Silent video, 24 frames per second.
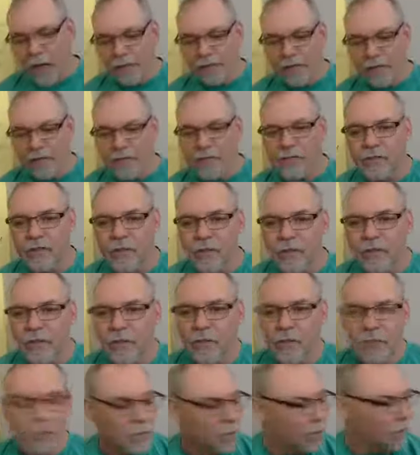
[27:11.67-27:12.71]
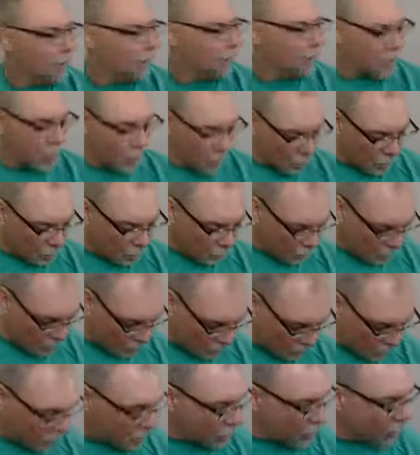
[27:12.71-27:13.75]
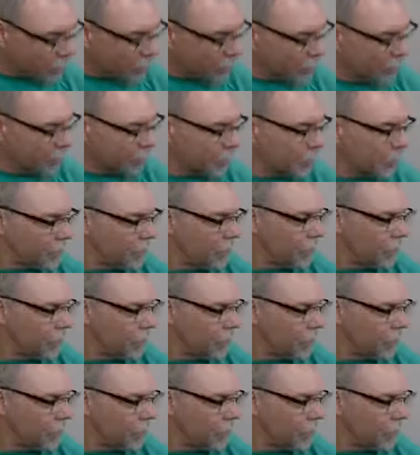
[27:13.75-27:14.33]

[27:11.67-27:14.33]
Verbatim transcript: this. So what was the